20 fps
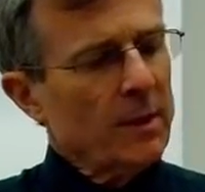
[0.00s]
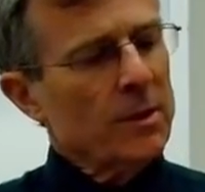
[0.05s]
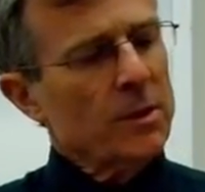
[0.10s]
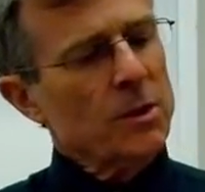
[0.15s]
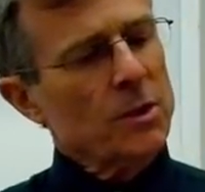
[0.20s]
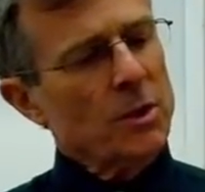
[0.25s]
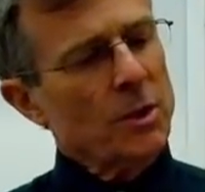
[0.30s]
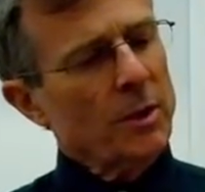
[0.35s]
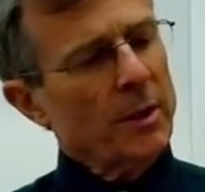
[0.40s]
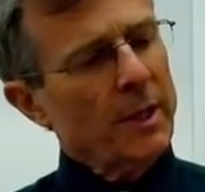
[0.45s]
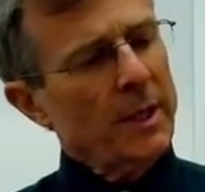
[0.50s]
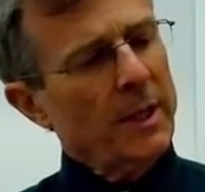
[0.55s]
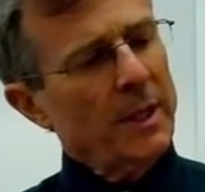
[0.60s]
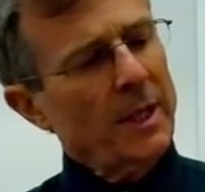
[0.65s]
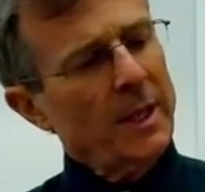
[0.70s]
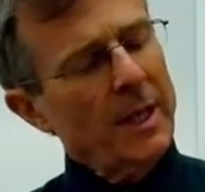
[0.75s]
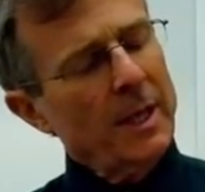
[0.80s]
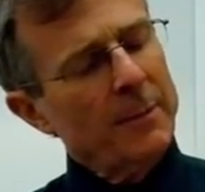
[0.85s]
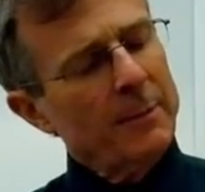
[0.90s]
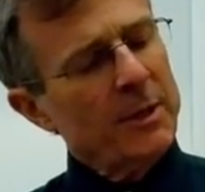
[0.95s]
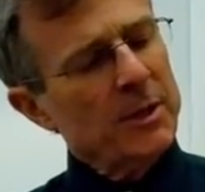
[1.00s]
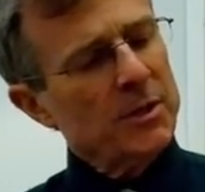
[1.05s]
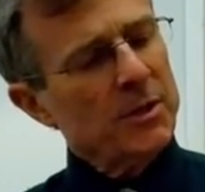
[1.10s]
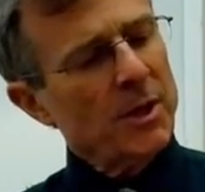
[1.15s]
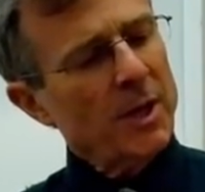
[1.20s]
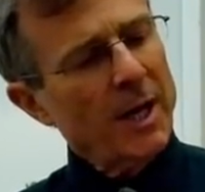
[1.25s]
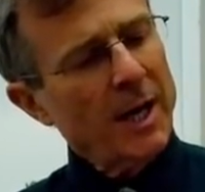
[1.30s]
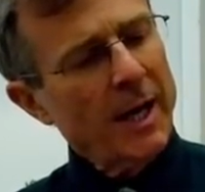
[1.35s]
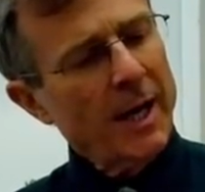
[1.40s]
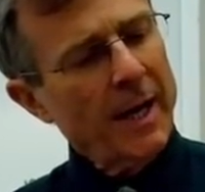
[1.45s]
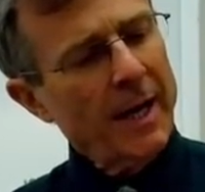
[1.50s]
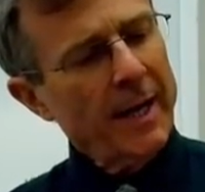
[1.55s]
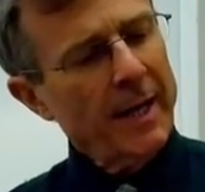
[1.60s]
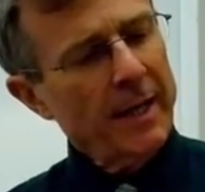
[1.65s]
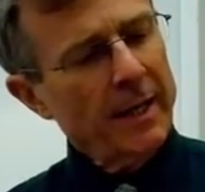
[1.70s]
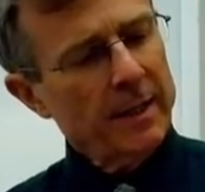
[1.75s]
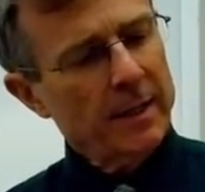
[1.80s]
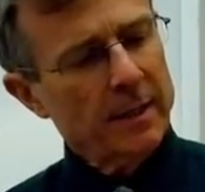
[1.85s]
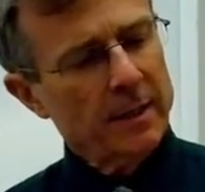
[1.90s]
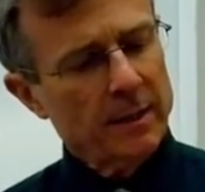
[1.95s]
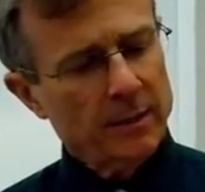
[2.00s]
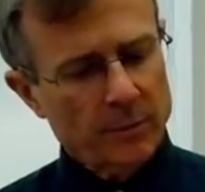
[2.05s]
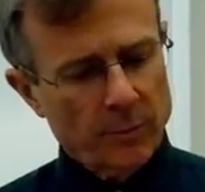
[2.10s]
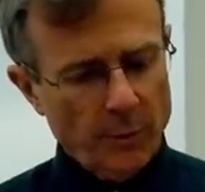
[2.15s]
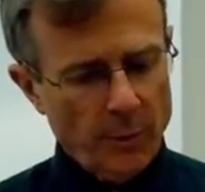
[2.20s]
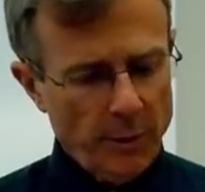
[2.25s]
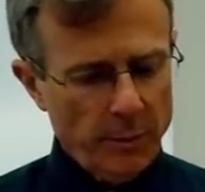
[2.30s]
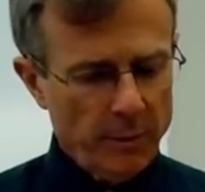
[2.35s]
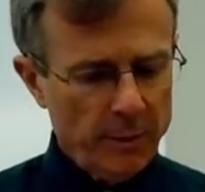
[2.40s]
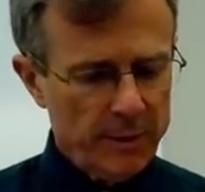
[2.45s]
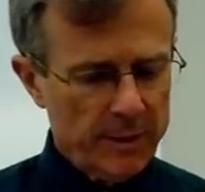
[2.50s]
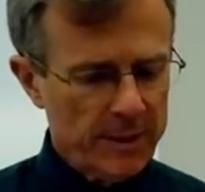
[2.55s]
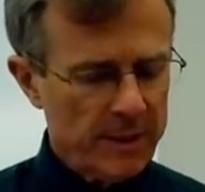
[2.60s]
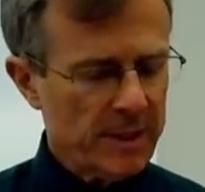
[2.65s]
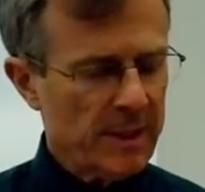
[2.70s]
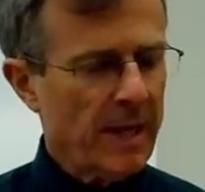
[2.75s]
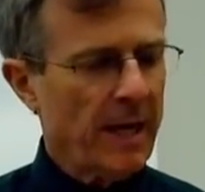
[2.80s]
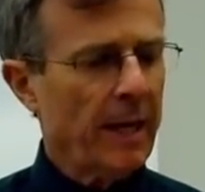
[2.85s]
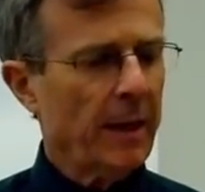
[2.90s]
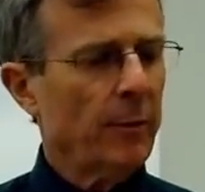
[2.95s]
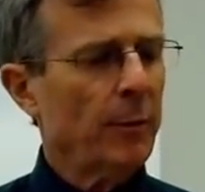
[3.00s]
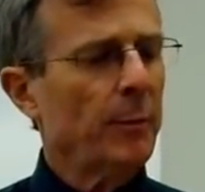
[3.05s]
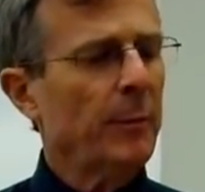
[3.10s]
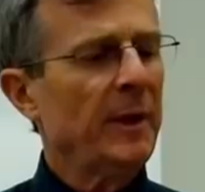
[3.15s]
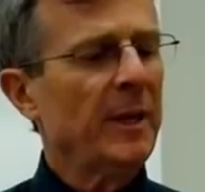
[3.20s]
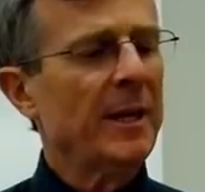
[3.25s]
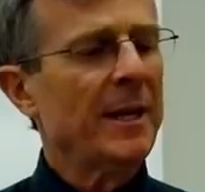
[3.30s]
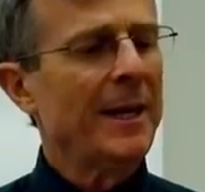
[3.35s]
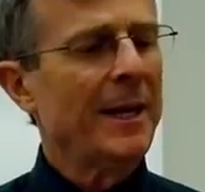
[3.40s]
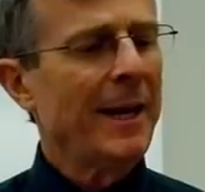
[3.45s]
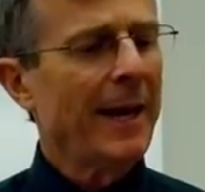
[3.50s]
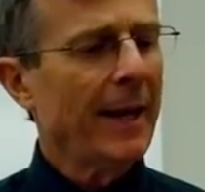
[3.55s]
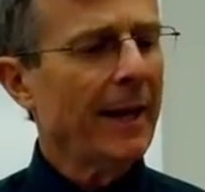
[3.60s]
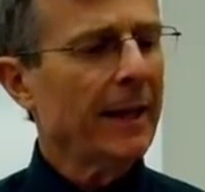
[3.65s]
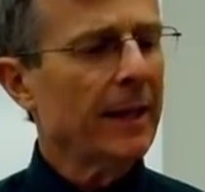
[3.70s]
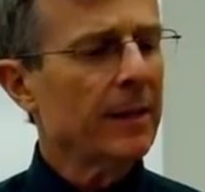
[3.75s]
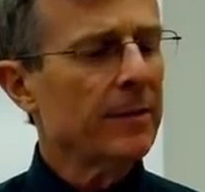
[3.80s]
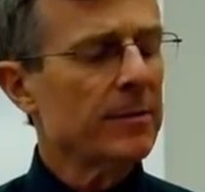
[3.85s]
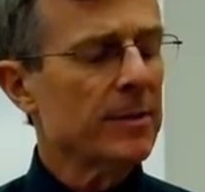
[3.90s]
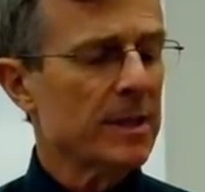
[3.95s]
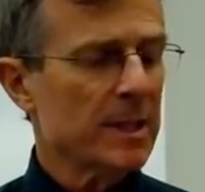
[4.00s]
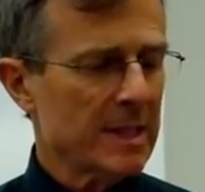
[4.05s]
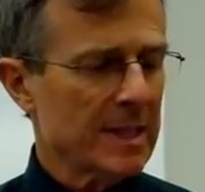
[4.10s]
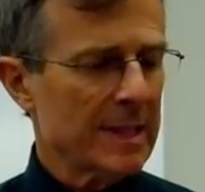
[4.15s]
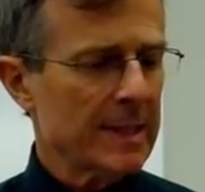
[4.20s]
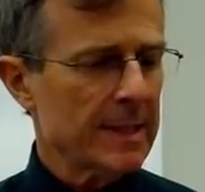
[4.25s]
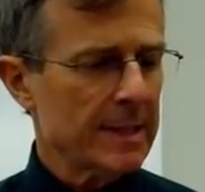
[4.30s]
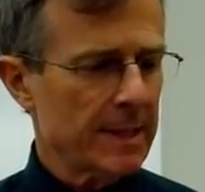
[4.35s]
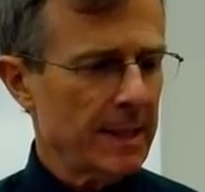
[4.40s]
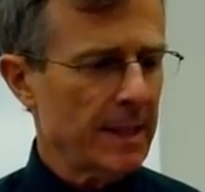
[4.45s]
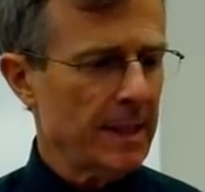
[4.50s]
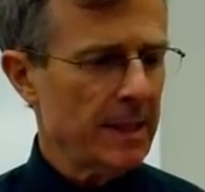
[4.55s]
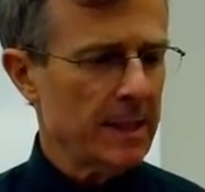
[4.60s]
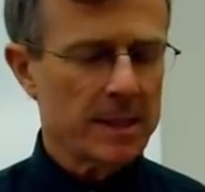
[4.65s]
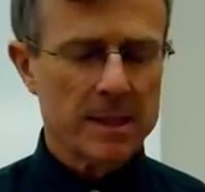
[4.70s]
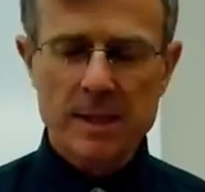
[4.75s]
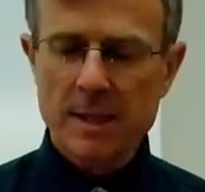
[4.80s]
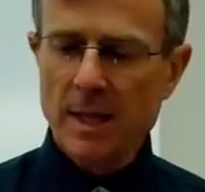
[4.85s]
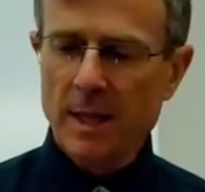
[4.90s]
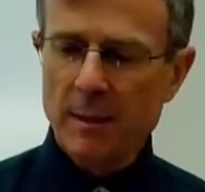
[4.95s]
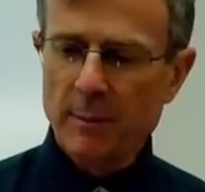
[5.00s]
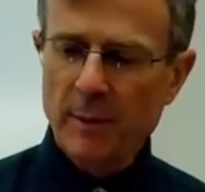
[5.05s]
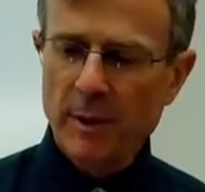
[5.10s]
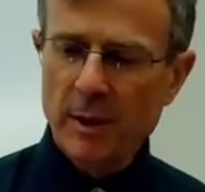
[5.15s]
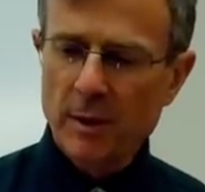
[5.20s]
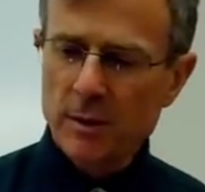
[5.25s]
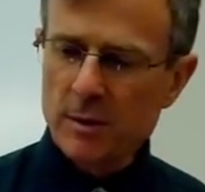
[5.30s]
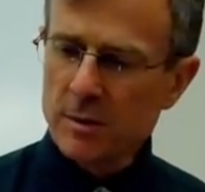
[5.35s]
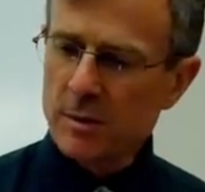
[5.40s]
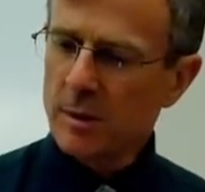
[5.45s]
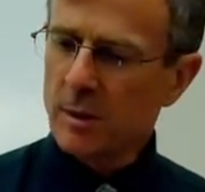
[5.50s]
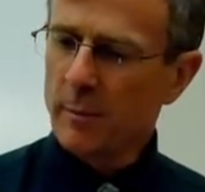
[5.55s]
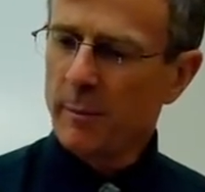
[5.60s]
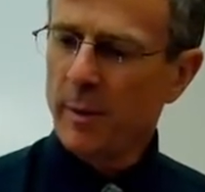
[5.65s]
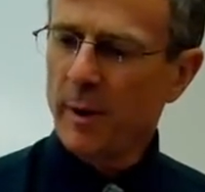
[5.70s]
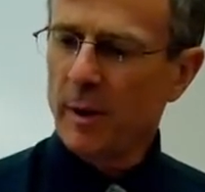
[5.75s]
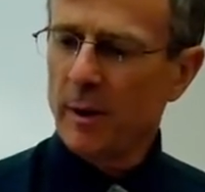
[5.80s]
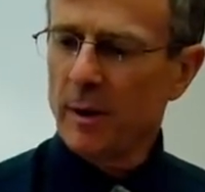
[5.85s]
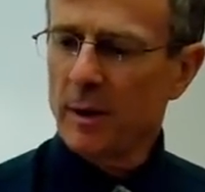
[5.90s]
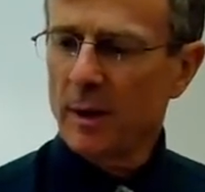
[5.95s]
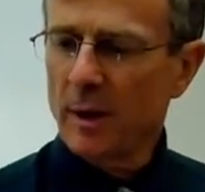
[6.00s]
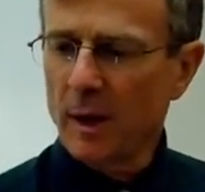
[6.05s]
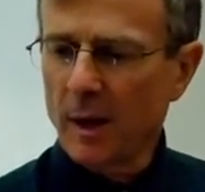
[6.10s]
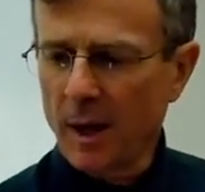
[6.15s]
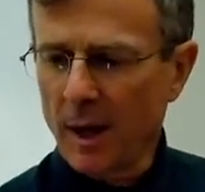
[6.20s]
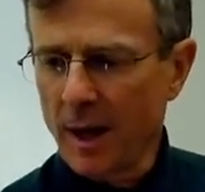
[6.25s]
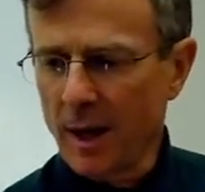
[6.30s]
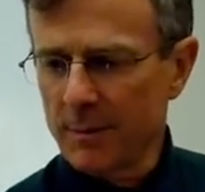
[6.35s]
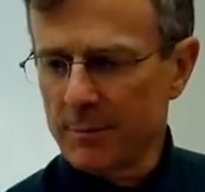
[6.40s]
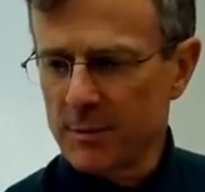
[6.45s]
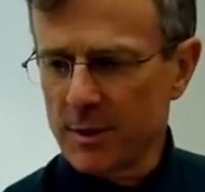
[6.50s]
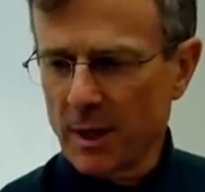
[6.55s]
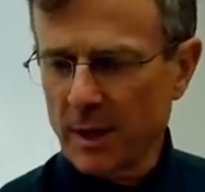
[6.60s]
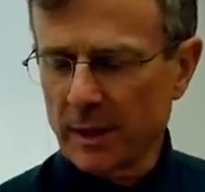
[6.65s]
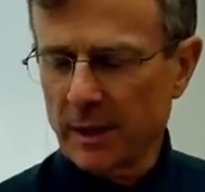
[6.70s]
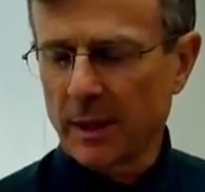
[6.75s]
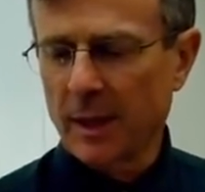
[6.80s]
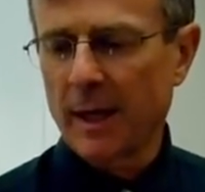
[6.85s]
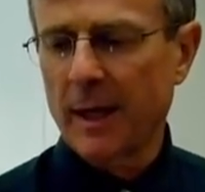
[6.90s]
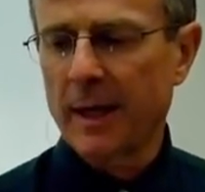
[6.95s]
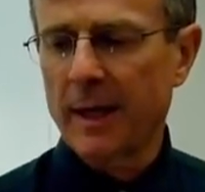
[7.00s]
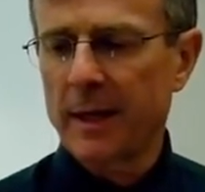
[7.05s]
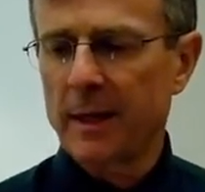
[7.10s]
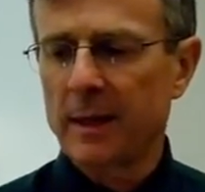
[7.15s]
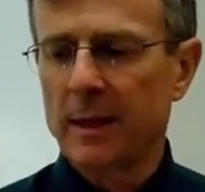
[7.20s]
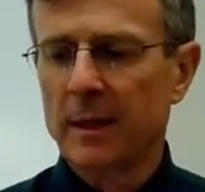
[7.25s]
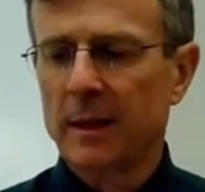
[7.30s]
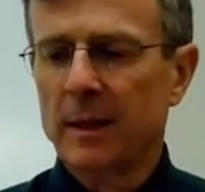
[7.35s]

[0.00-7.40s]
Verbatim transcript: so the image height we would say would be a negative 16 centimeters compared to the object height